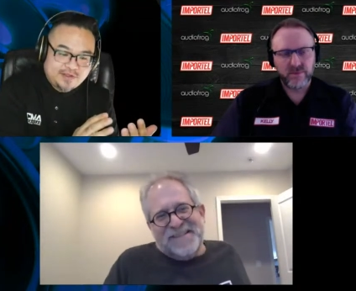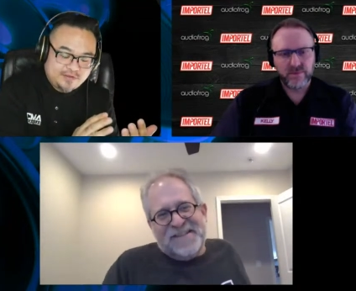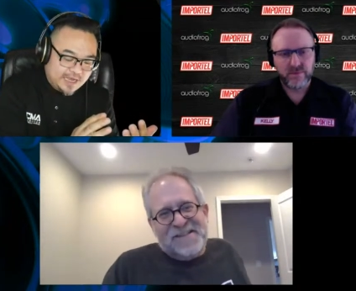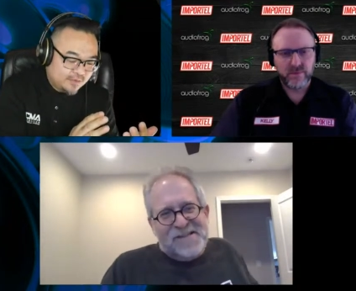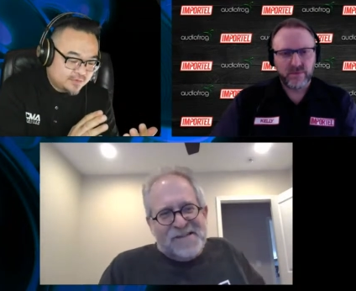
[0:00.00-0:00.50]

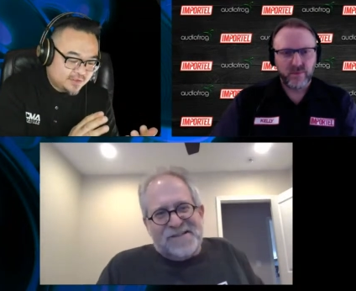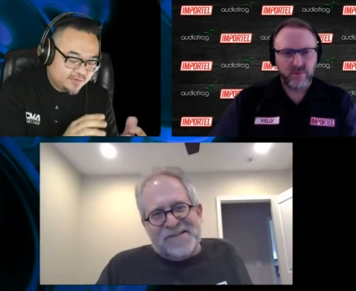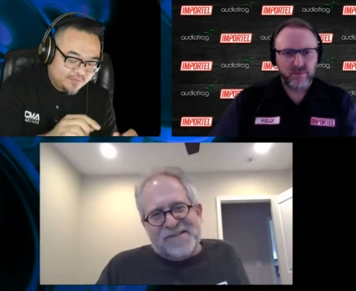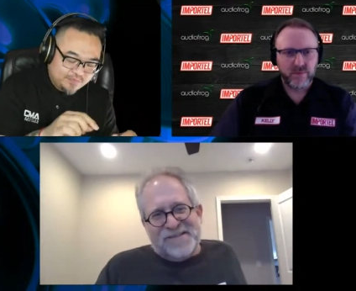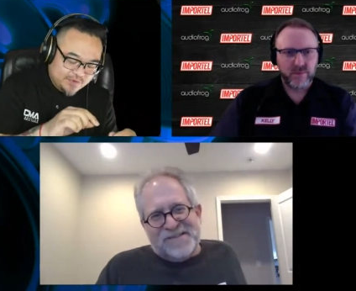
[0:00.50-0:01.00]
Speaker 1: down
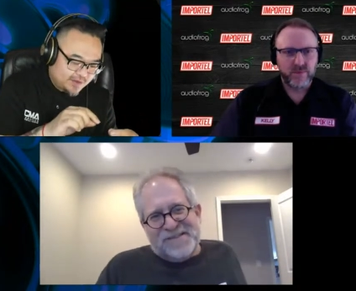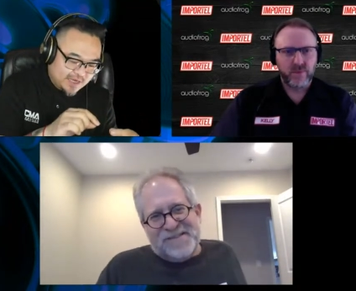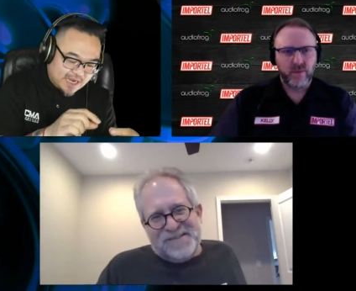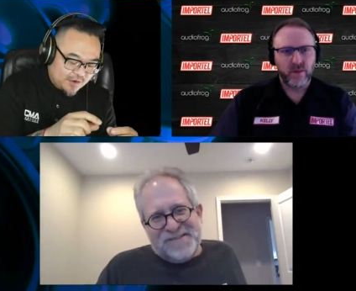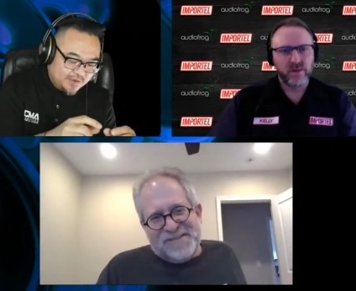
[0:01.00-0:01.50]
to
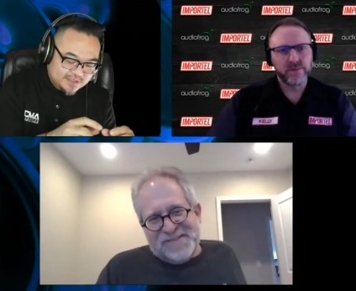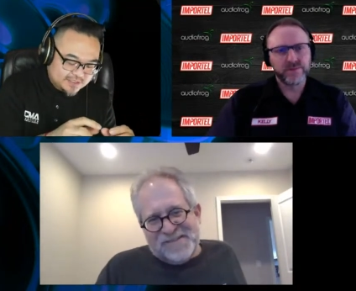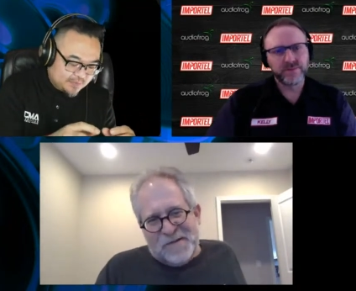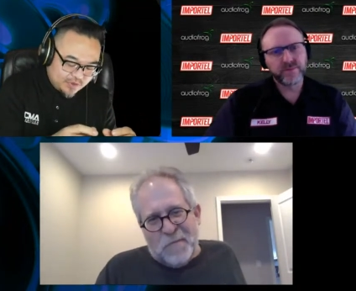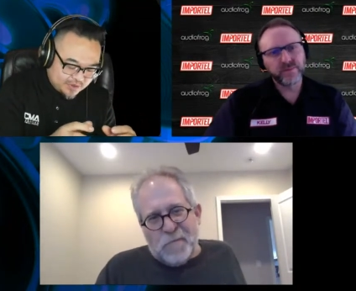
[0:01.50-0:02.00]
how you can
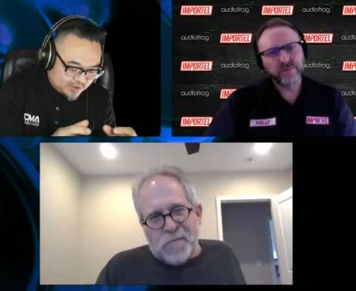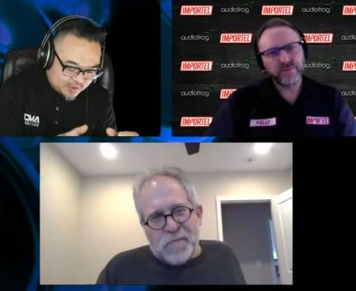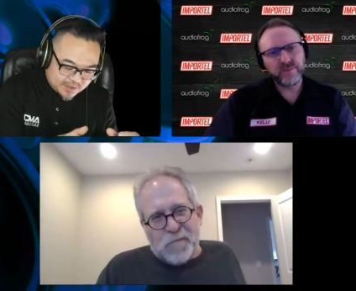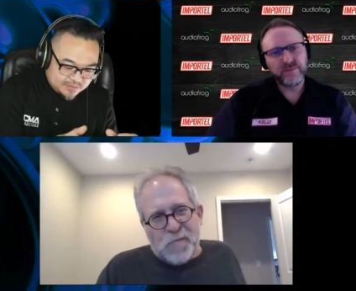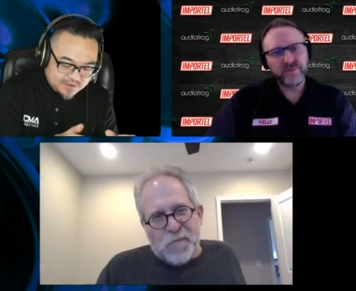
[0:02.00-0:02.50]
separate the
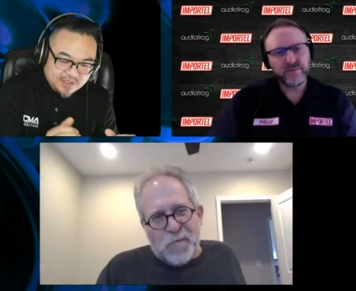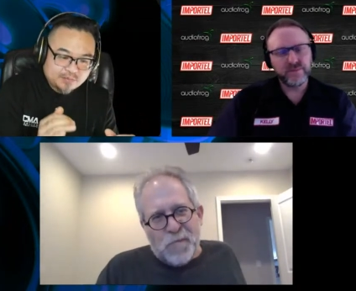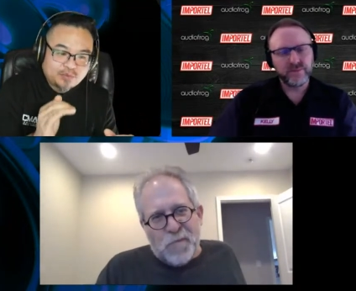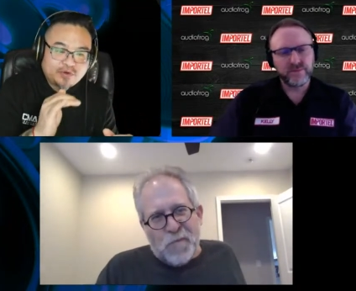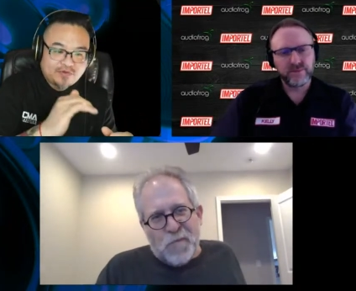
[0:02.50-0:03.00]
trim so you can
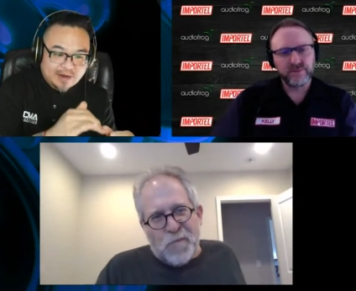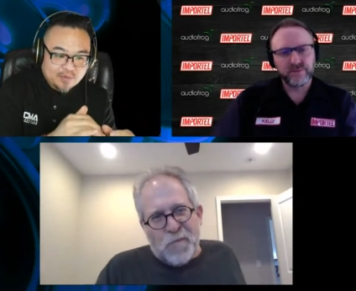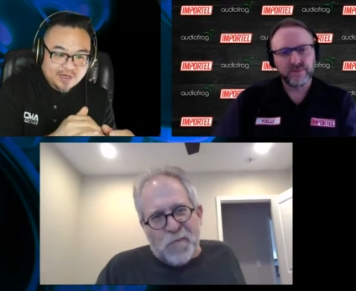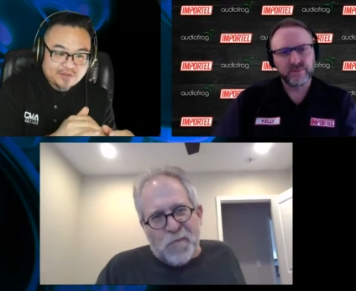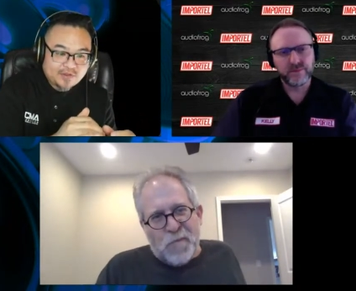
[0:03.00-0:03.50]
put
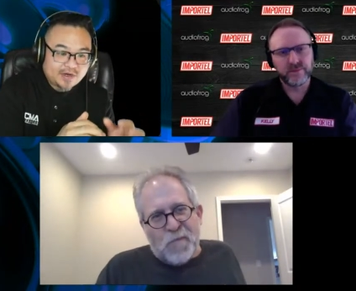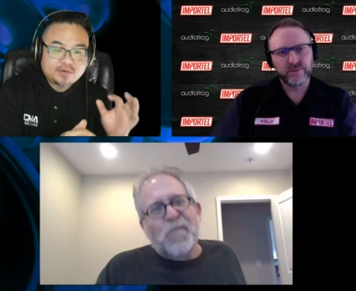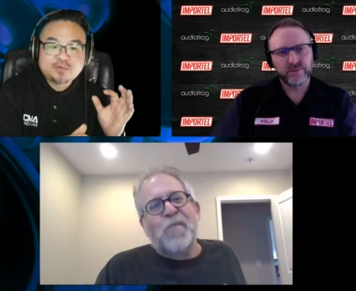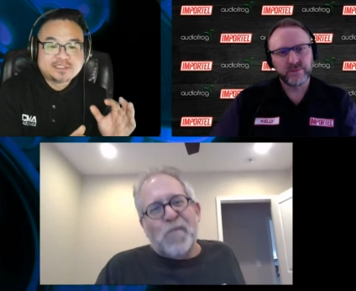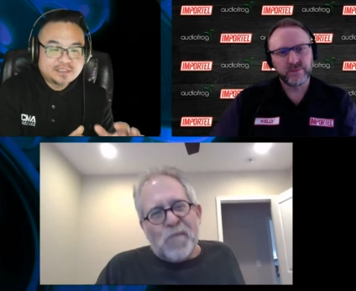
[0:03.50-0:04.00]
fabric in there and it
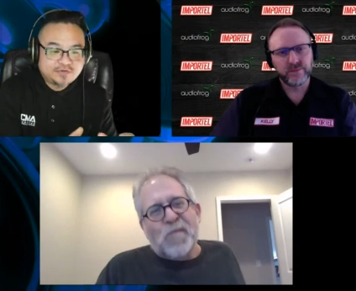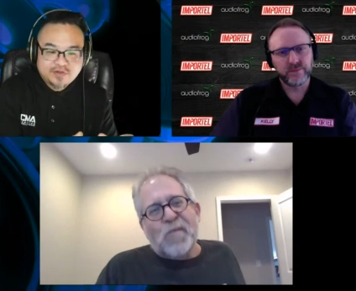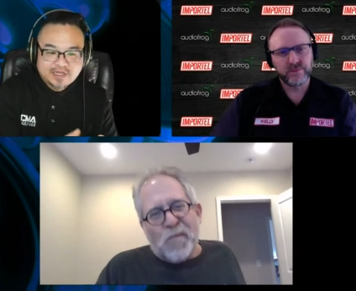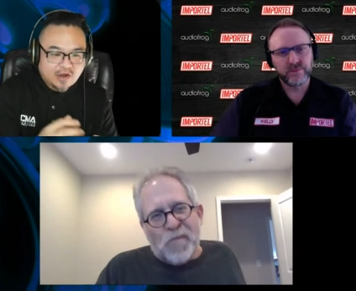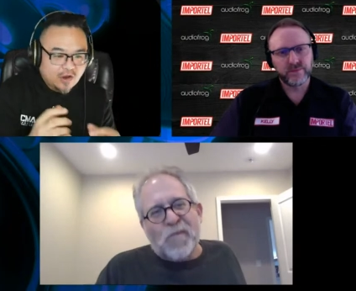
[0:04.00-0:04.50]
will still fit.
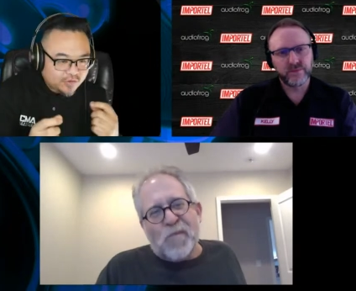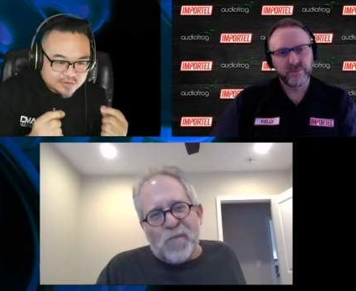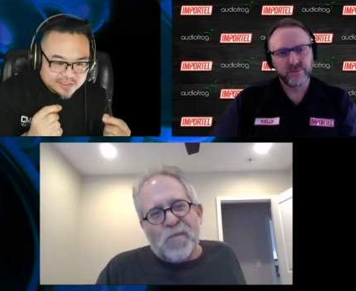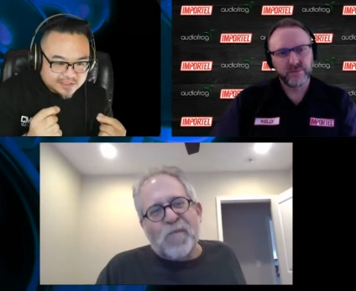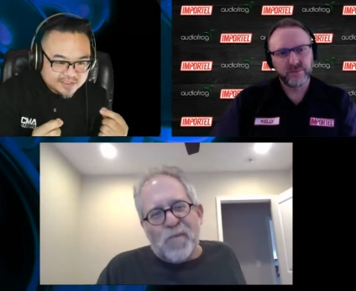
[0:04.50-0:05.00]
Like all
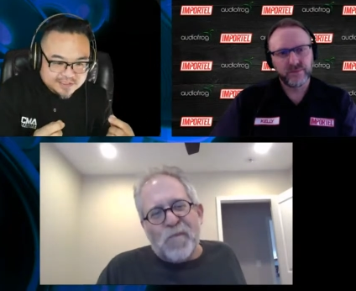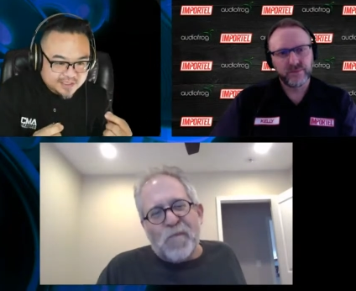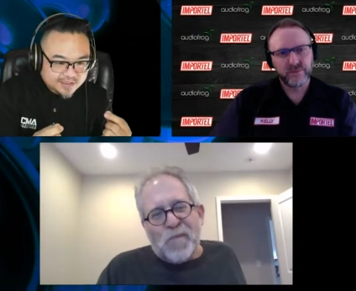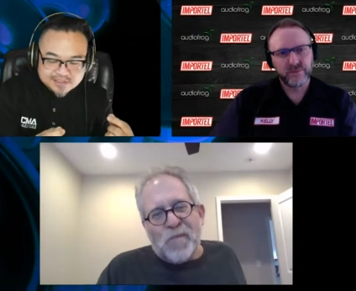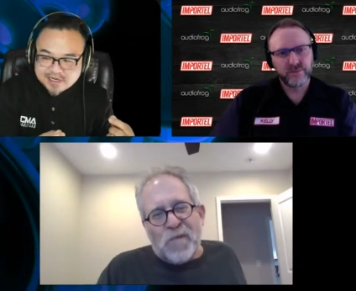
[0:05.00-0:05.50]
those little
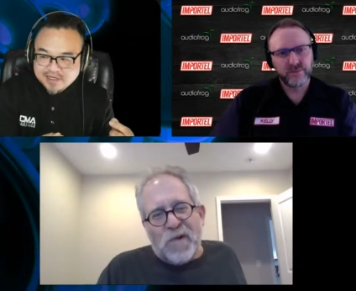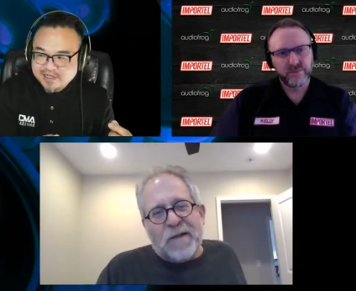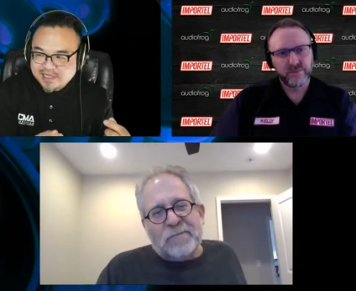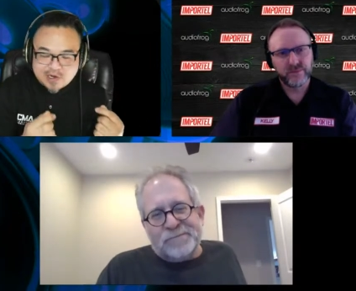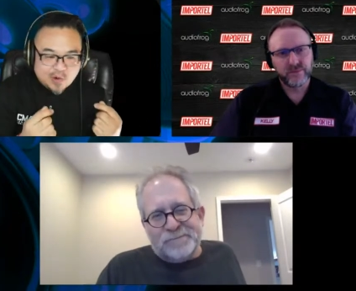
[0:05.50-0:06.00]
details
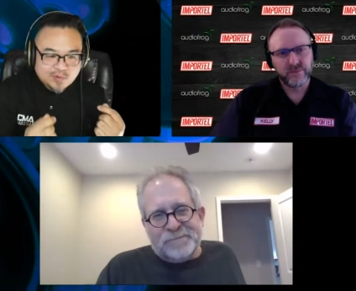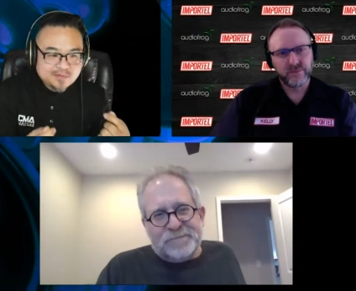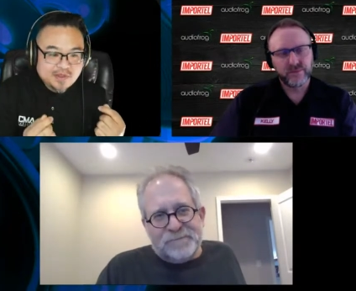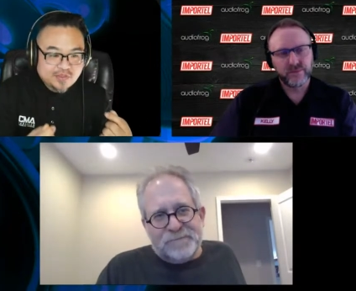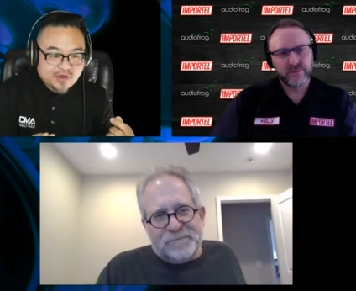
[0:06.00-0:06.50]
can yeah. only
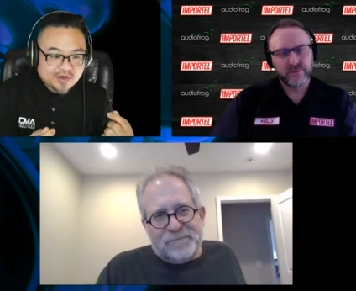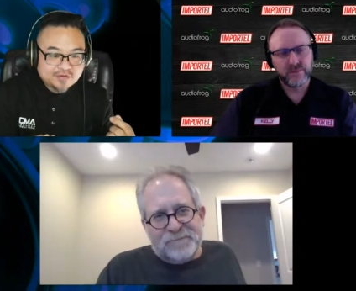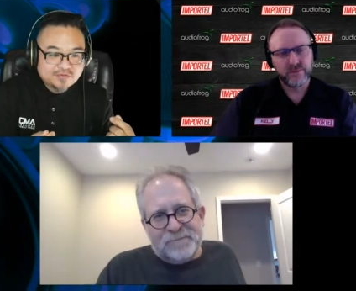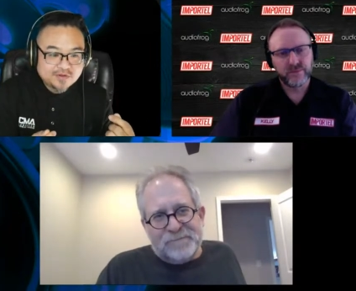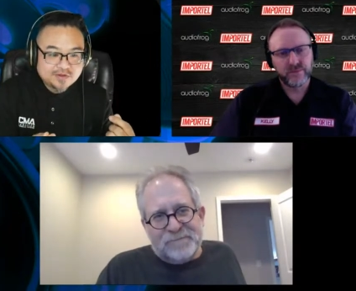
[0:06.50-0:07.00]
be thought
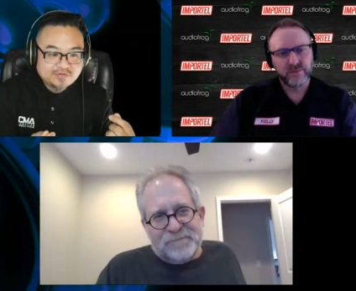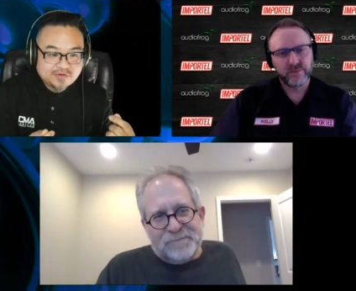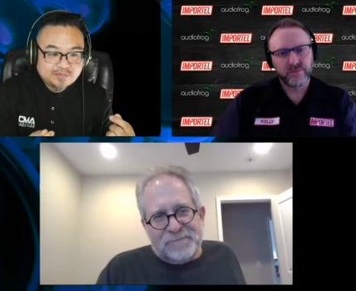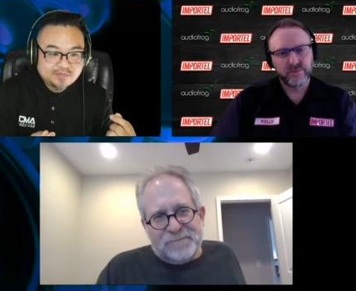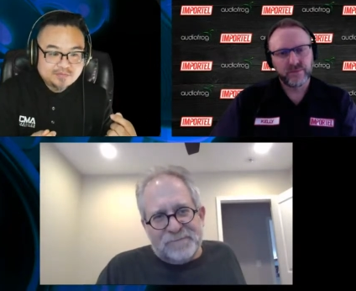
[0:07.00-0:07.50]
of
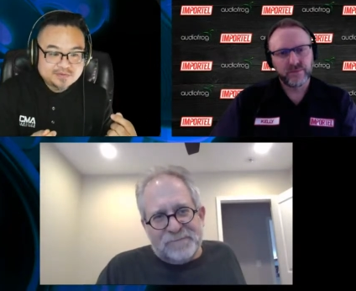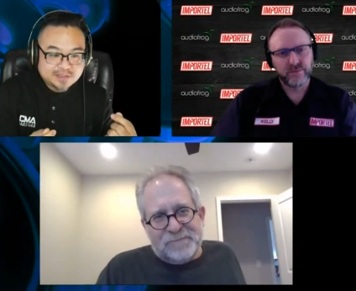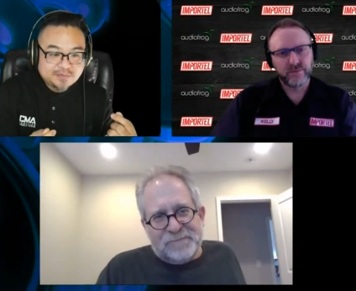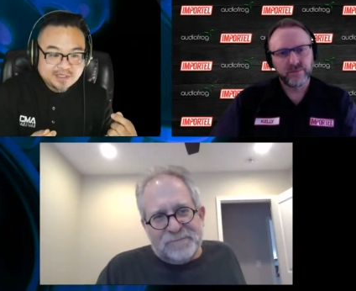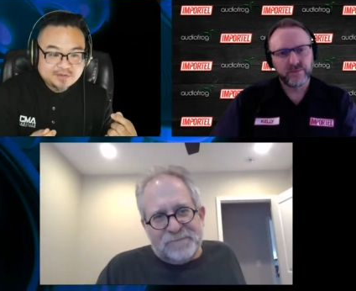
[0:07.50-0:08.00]
from
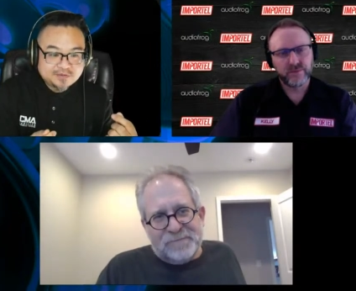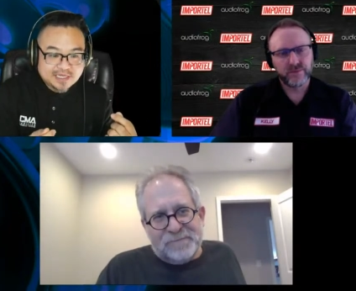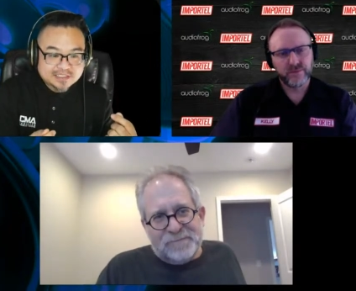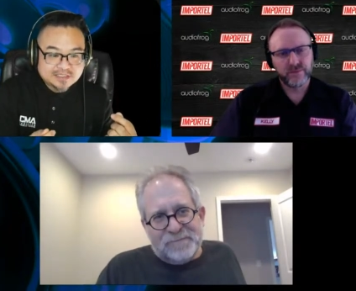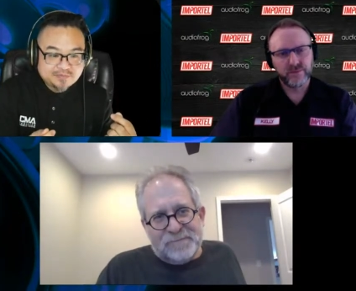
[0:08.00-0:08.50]
somebody who's actually